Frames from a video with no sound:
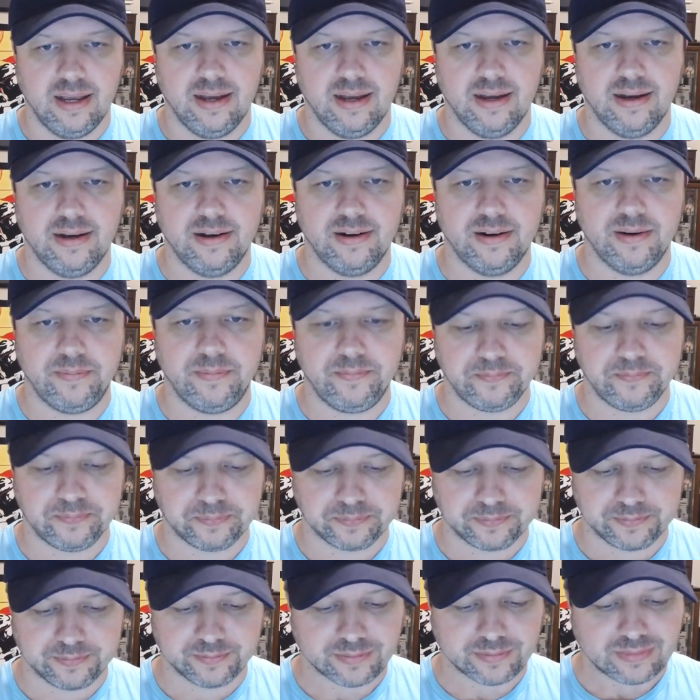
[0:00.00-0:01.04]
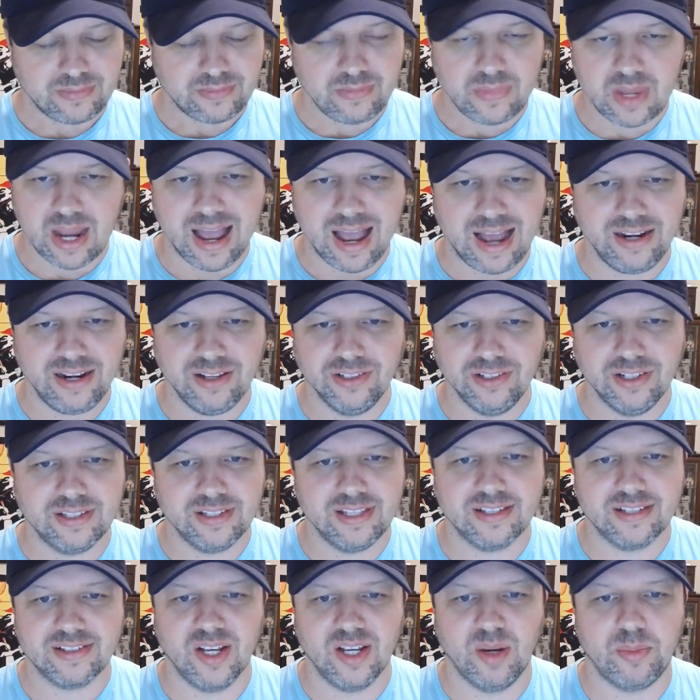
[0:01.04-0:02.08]
I had to look
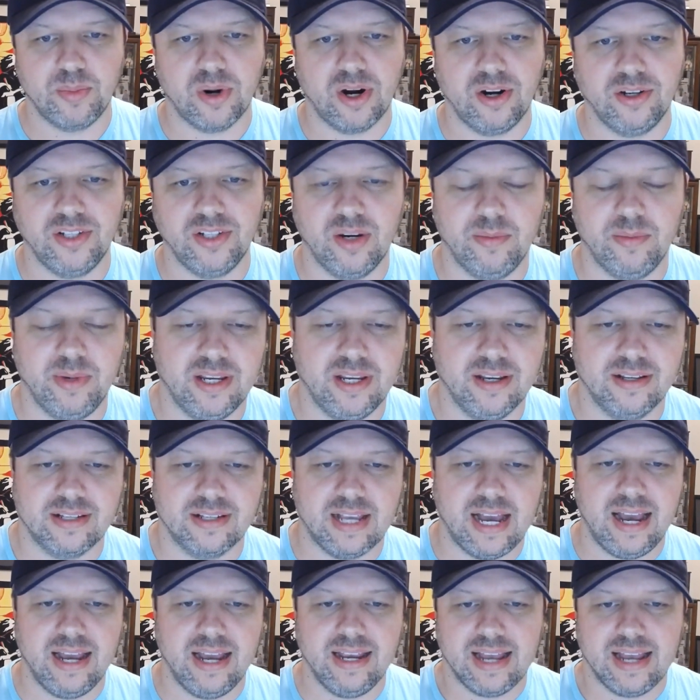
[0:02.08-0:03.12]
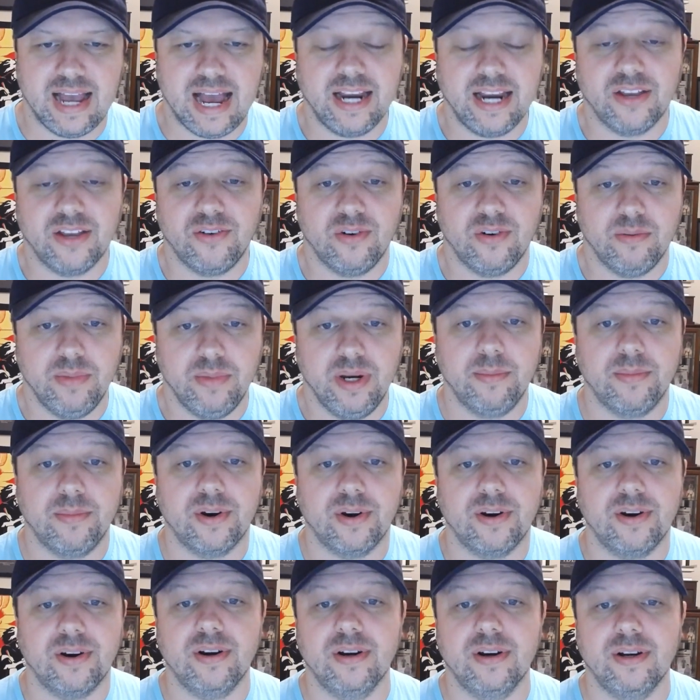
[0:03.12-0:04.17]
this up earlier because I can
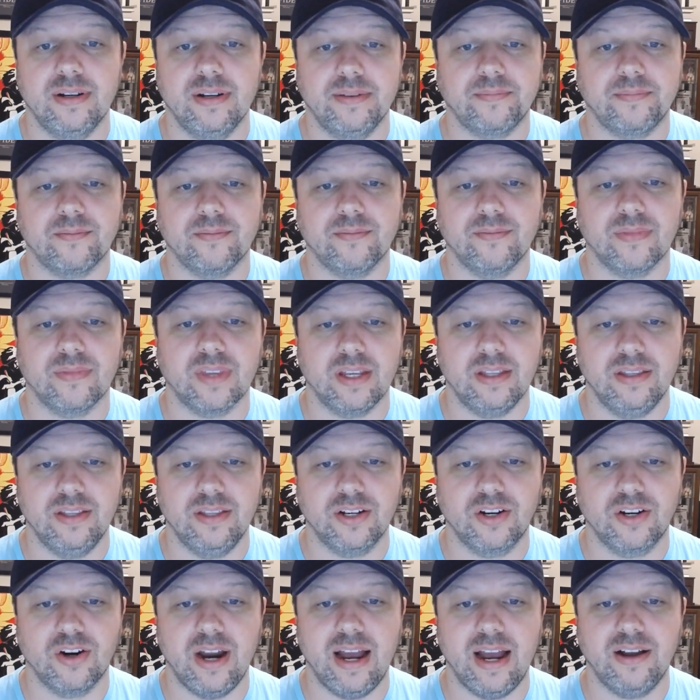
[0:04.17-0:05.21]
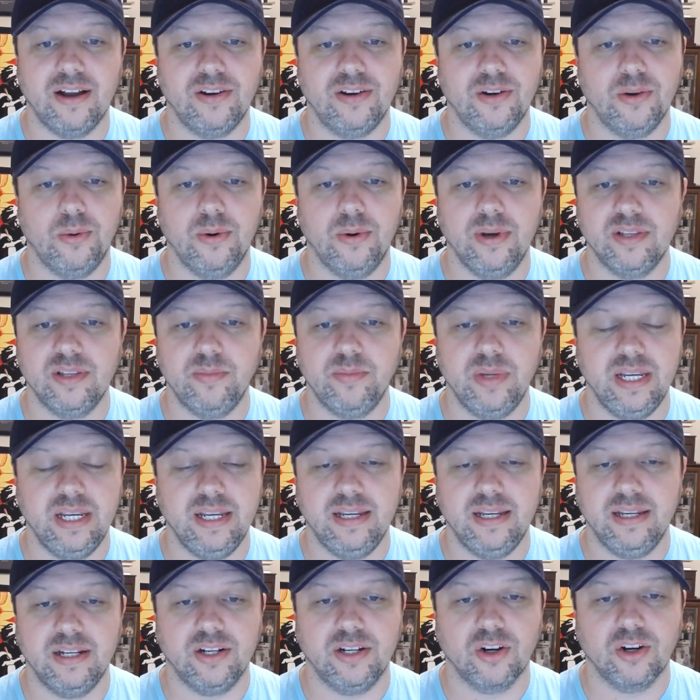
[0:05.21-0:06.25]
remember the crowd noise
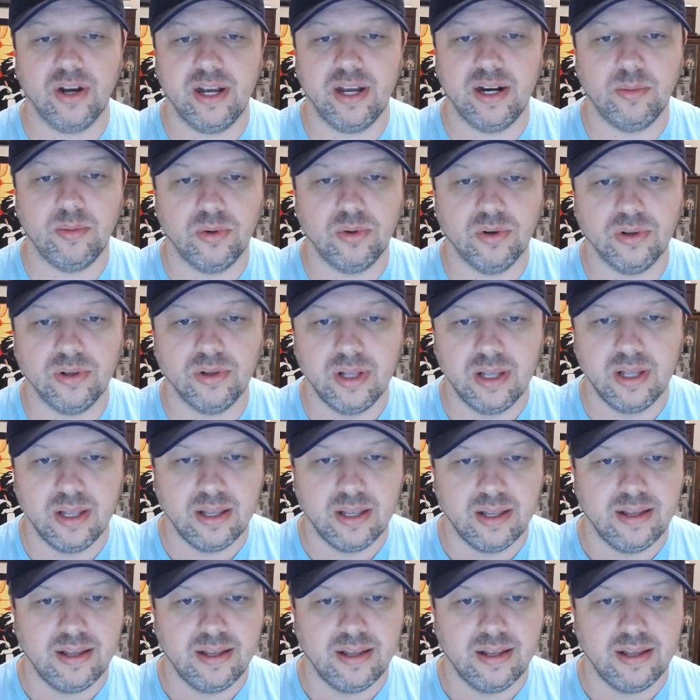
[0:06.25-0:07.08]
being incredible,